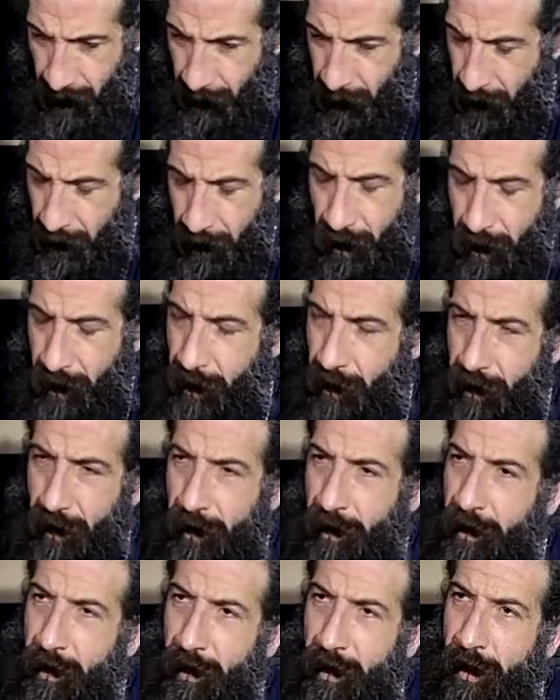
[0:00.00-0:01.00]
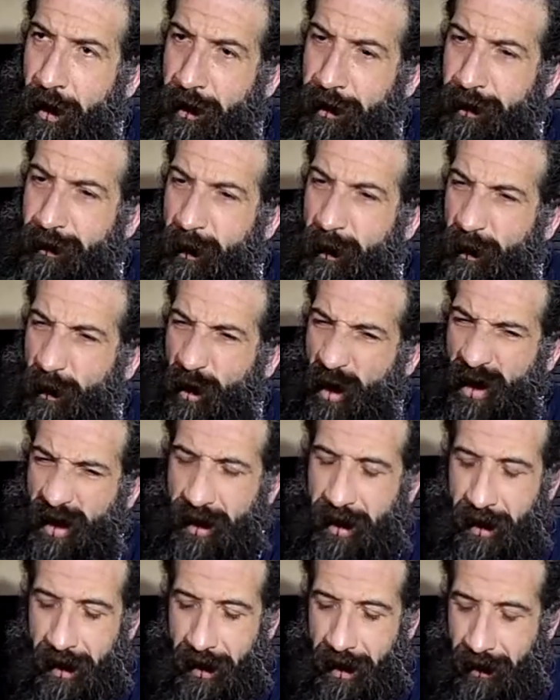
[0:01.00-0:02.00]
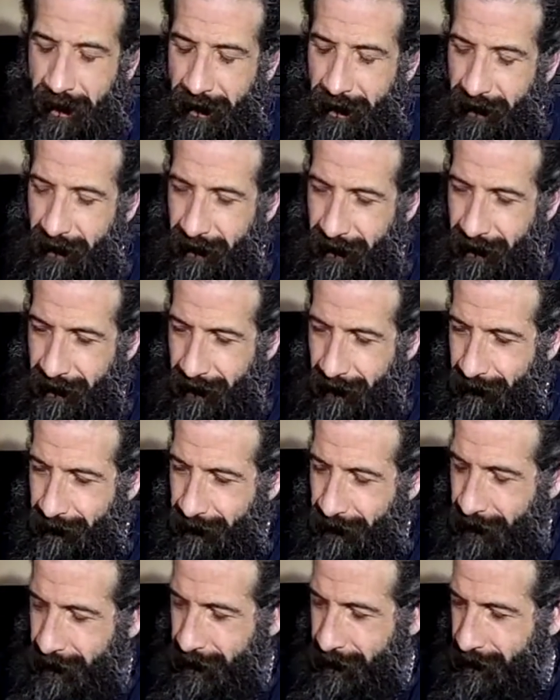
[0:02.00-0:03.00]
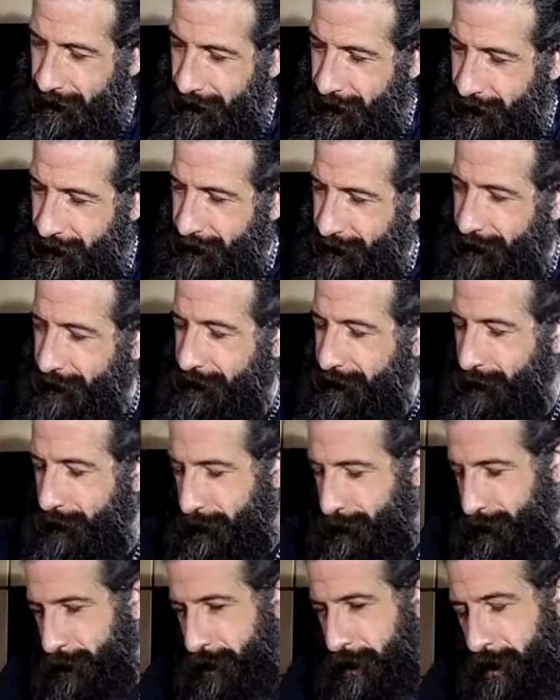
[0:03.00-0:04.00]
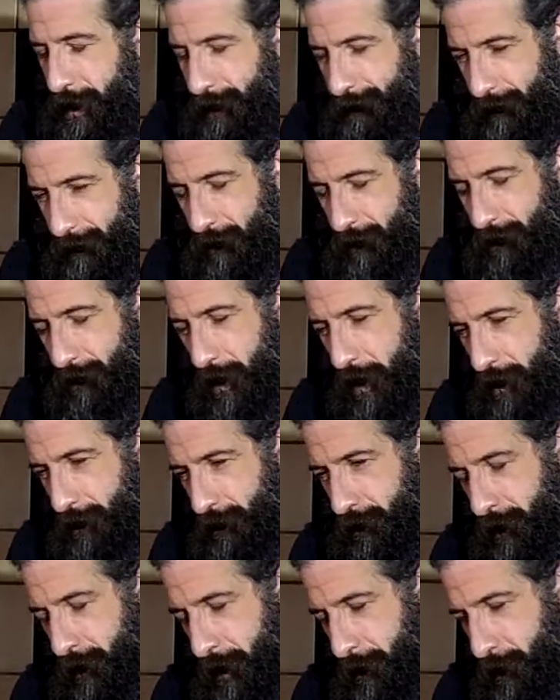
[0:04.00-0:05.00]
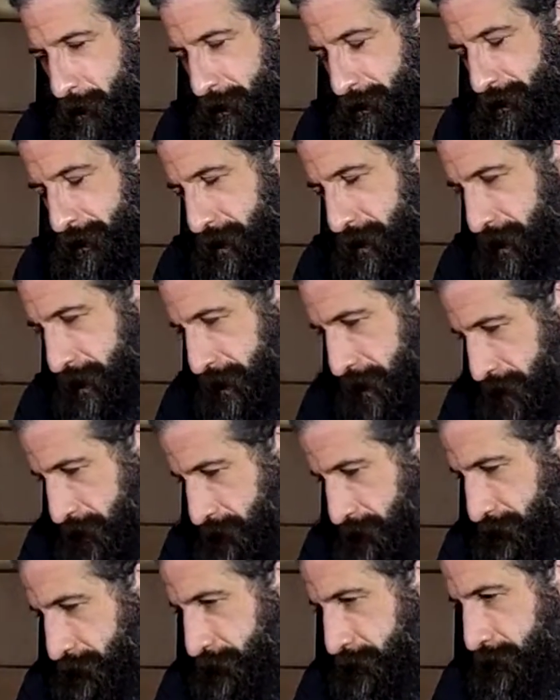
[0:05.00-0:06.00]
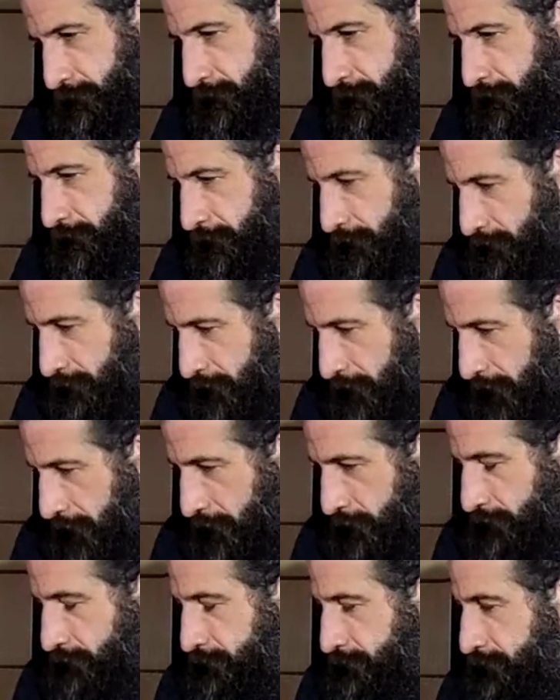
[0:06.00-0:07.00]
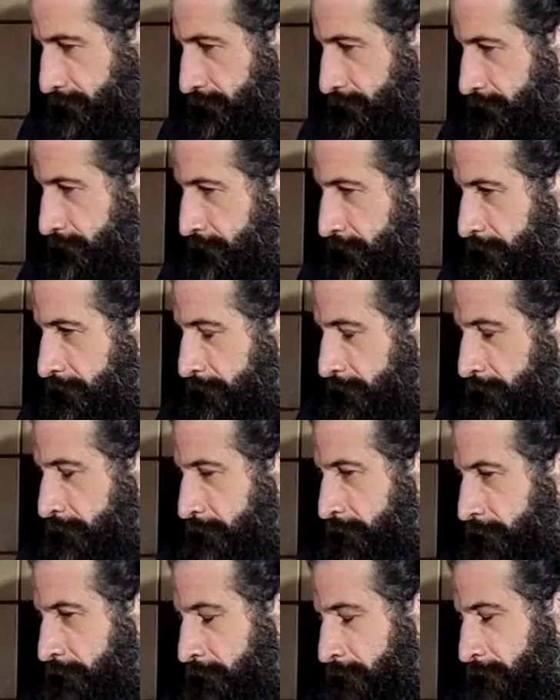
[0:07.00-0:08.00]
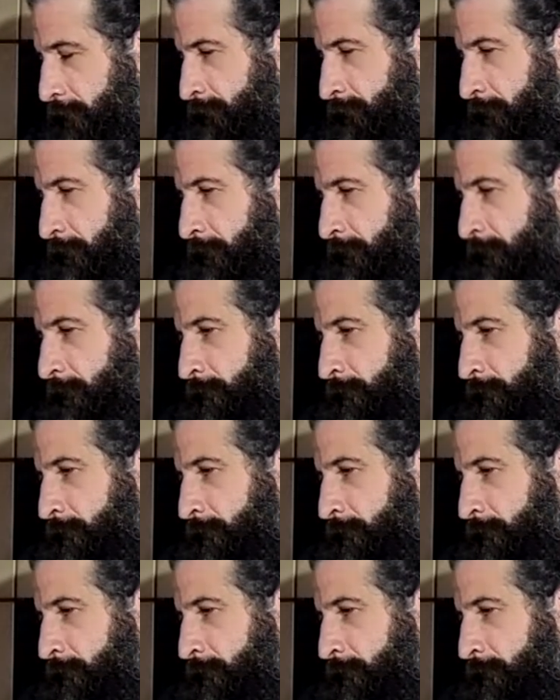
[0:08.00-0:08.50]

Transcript: remember it hurt. I just remember I did it. There's plenty of other memories in that house. And then another house, and a